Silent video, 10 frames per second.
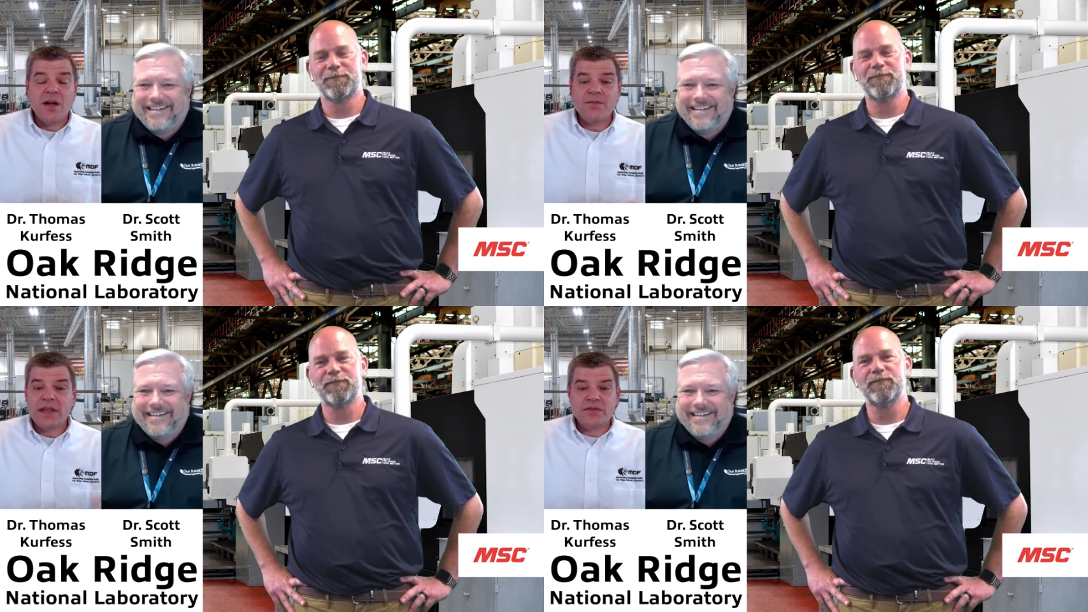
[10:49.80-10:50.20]

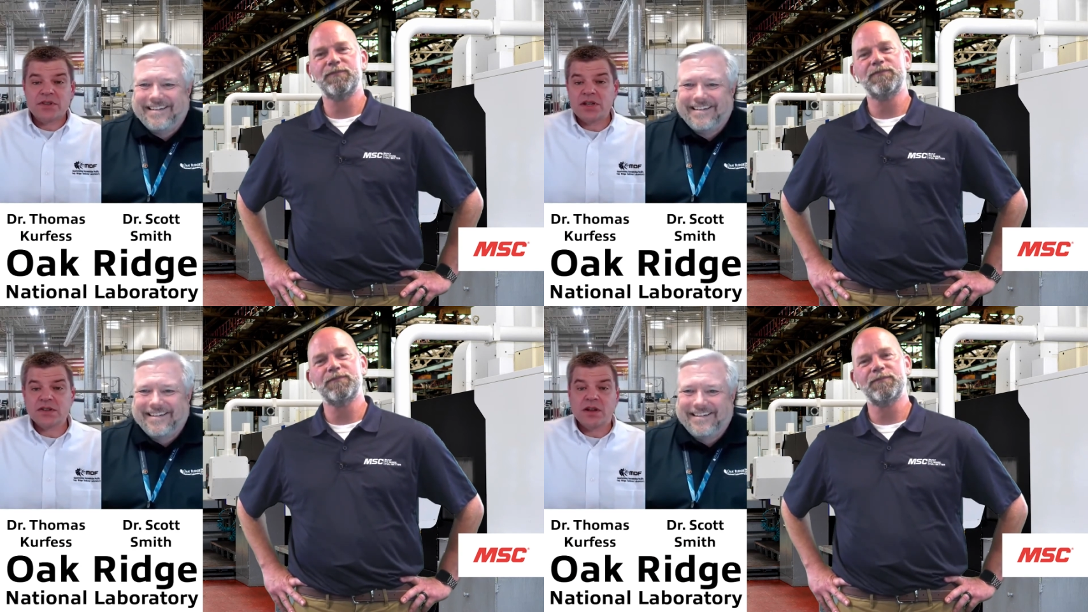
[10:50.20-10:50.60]
Speaker 1: Um, if
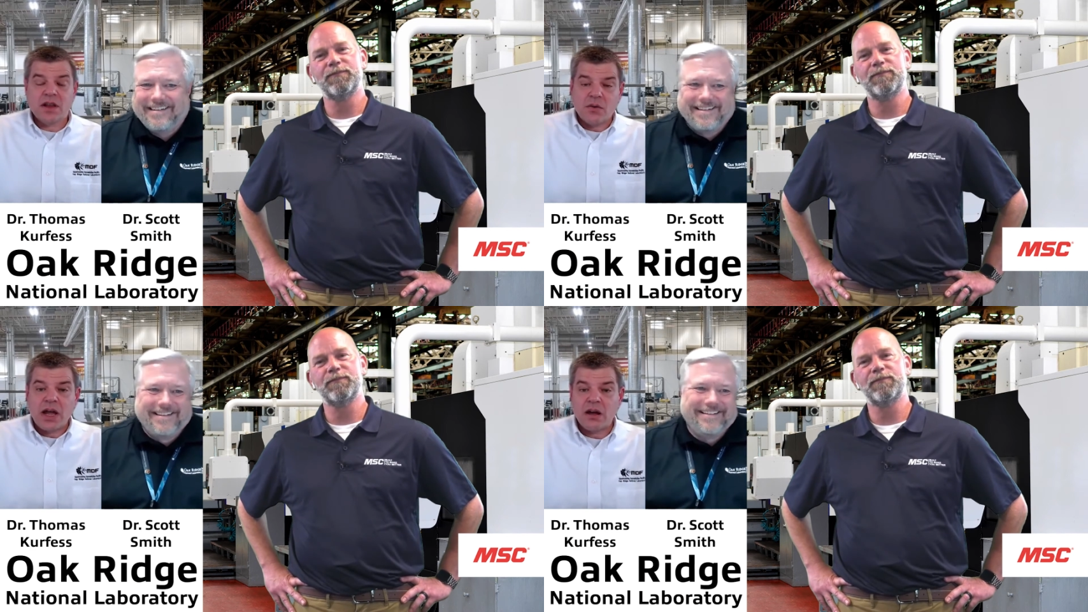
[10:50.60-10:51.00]
she's going
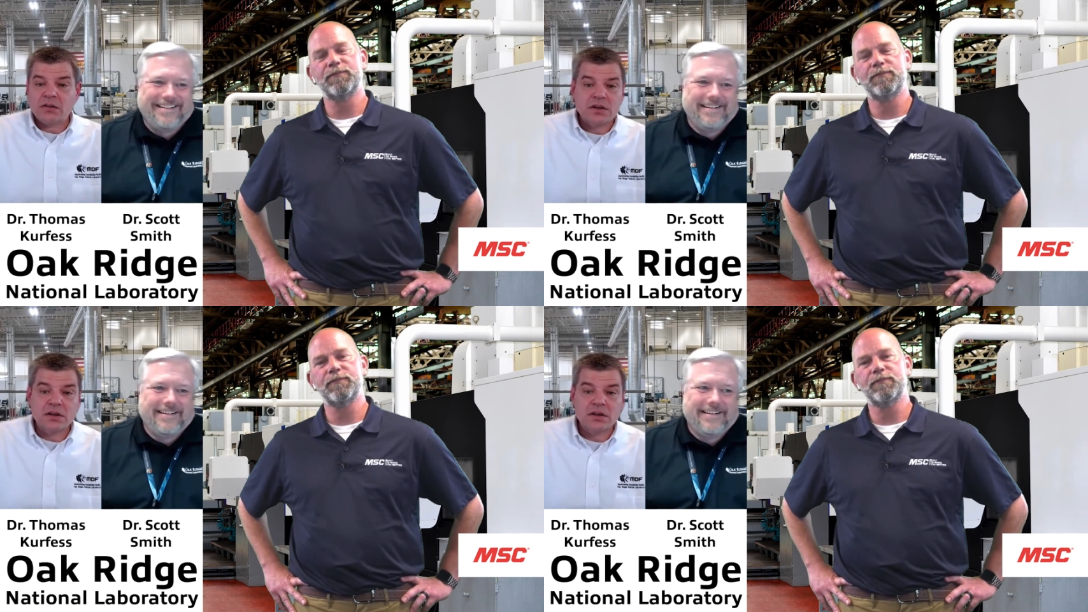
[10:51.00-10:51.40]
to go
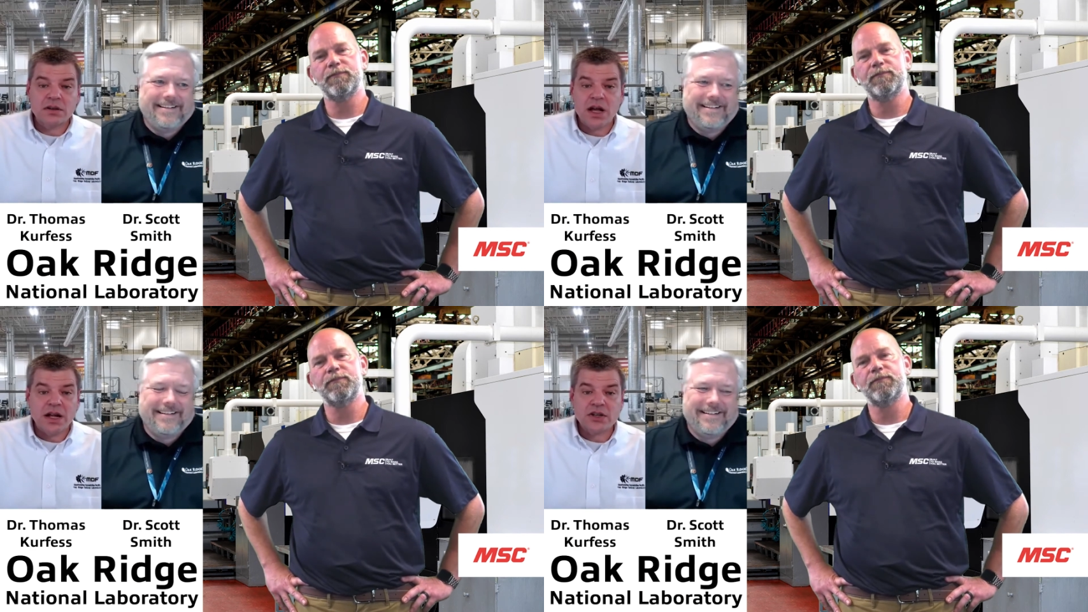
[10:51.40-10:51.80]
out to
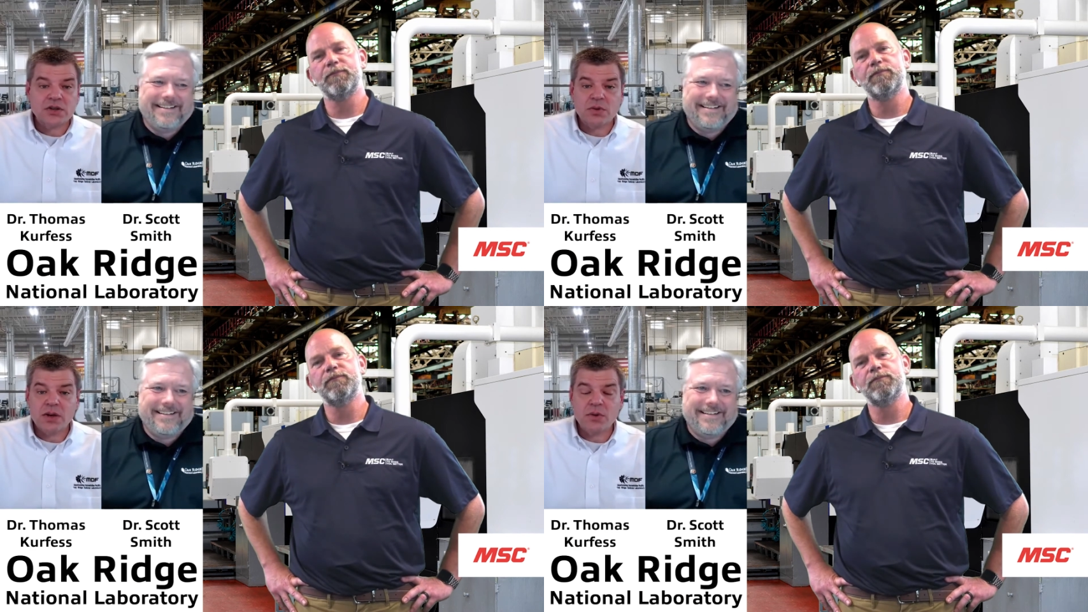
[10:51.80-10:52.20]

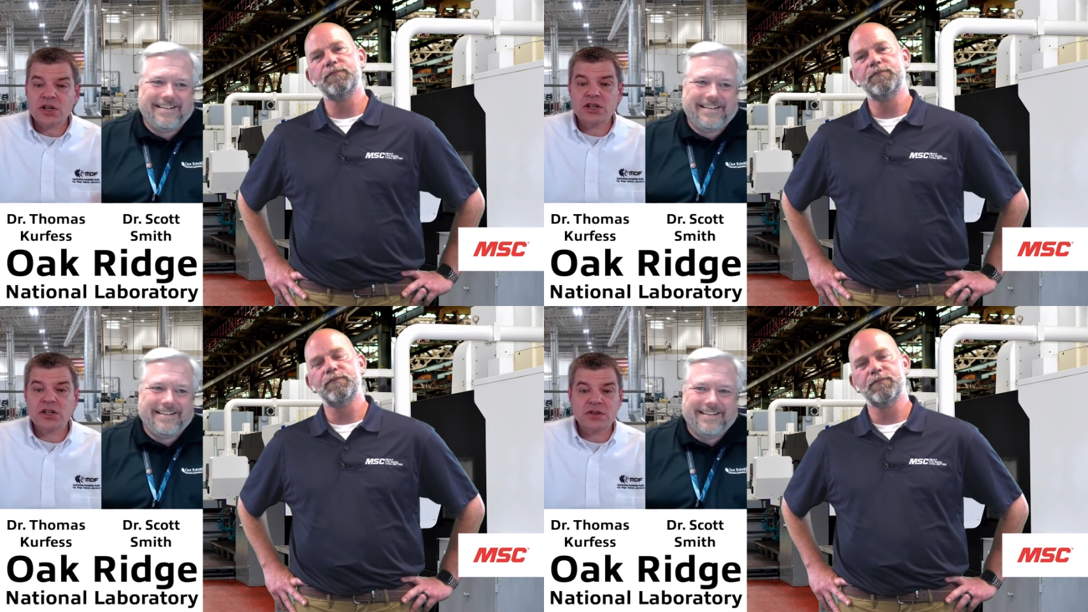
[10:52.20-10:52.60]
lunch, right? What
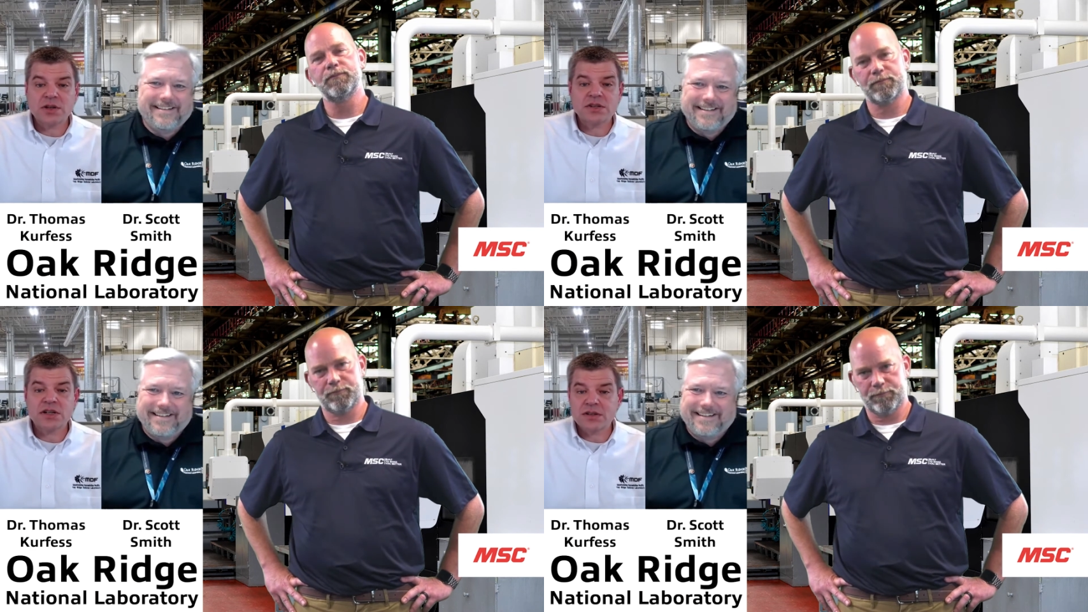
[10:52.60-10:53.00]
does she do?
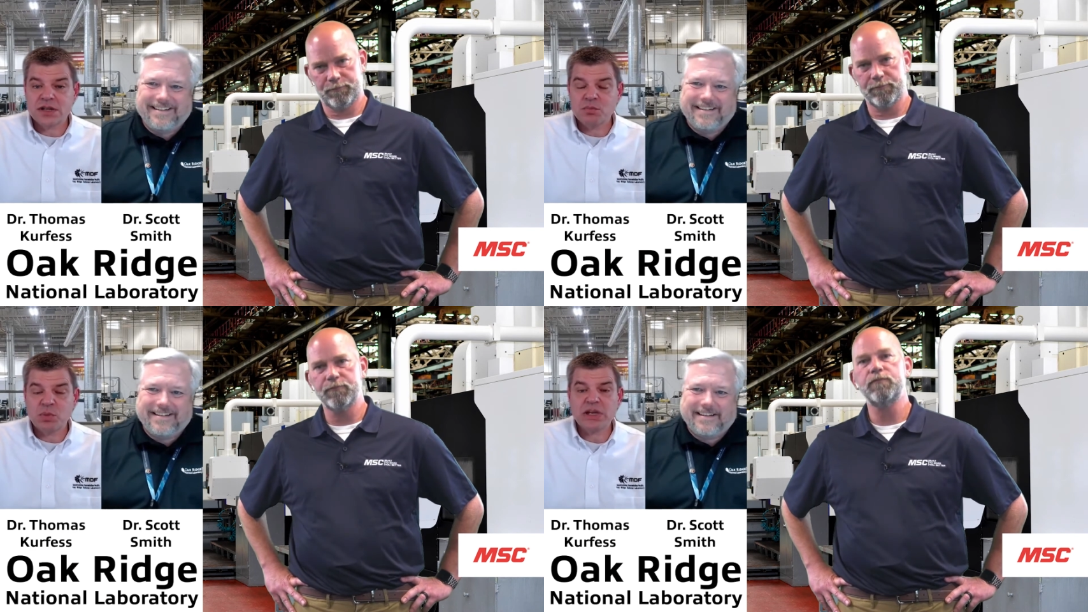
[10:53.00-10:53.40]
She she
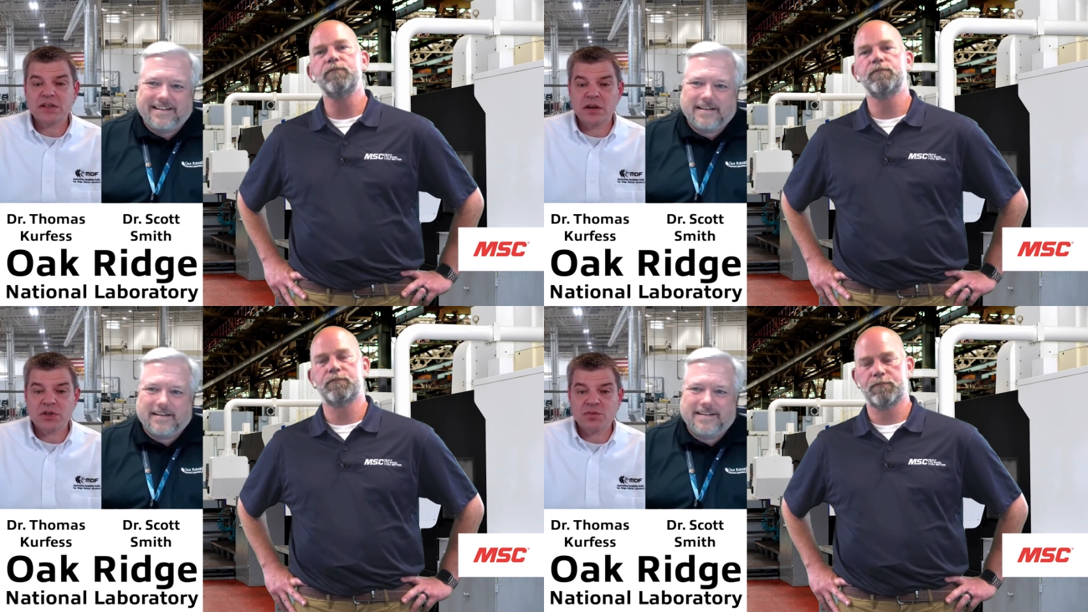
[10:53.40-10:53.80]
she
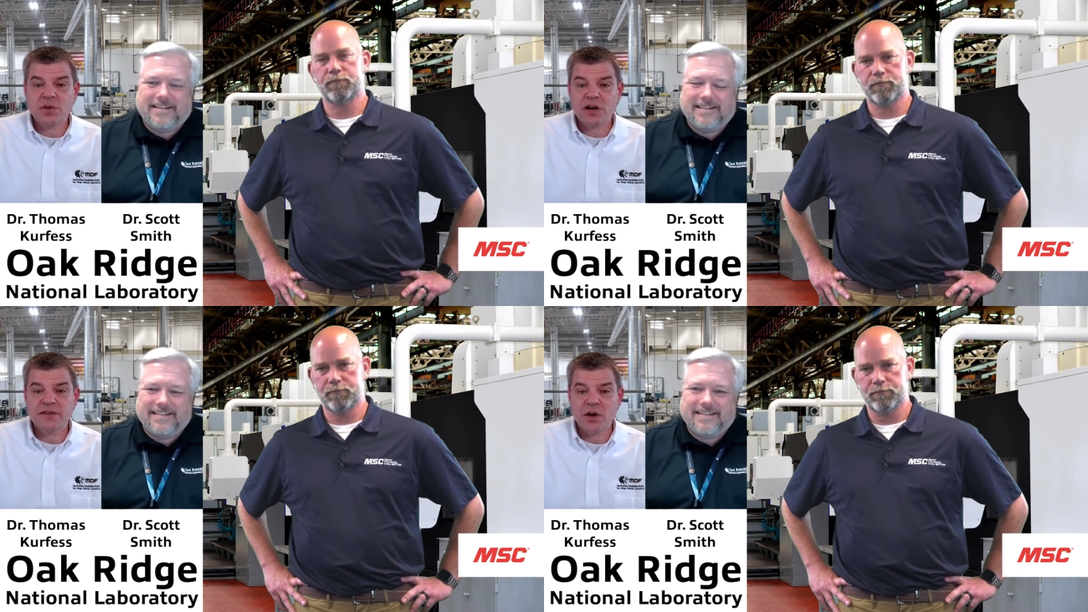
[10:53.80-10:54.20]
picks up her
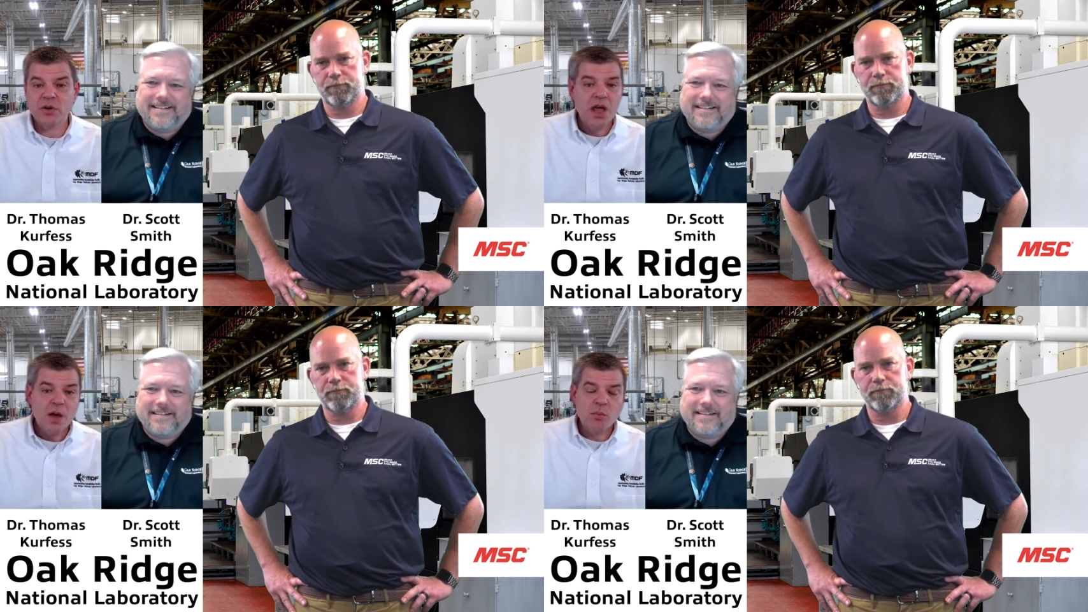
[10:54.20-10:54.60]

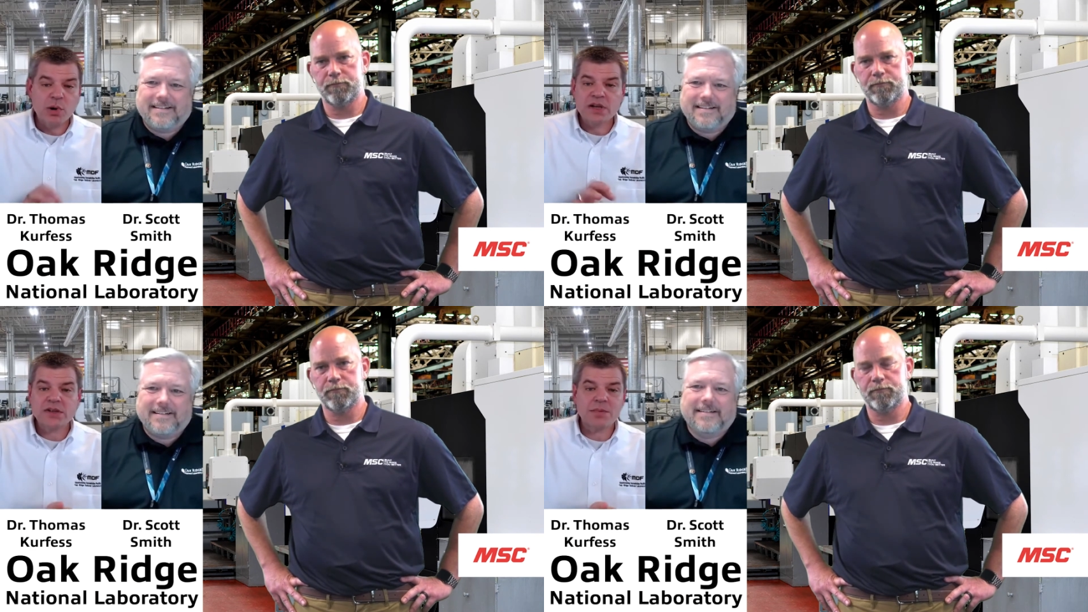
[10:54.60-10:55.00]
smartphone,
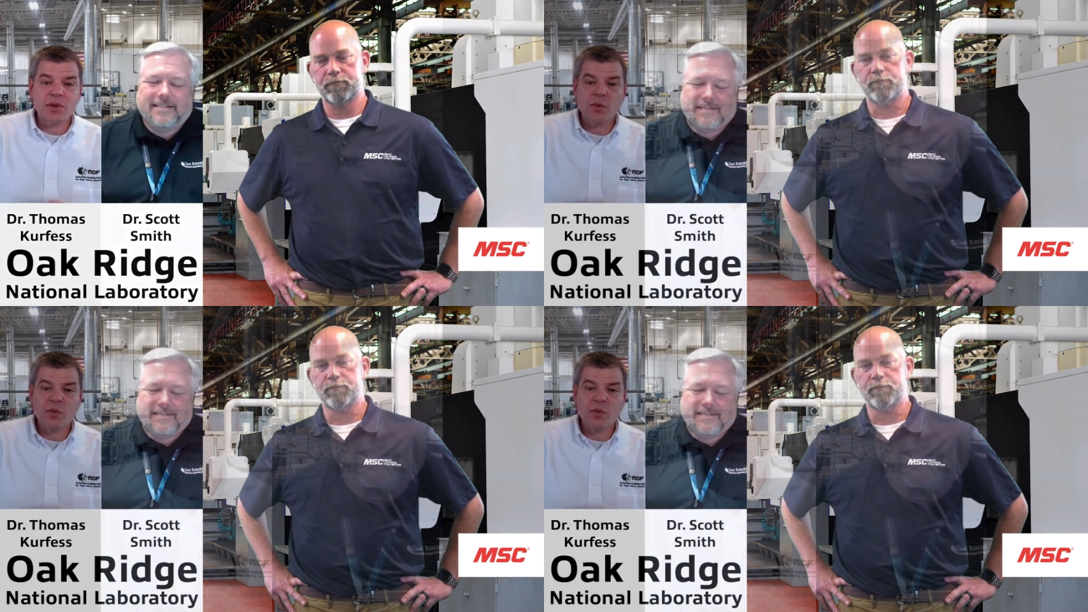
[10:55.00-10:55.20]
brings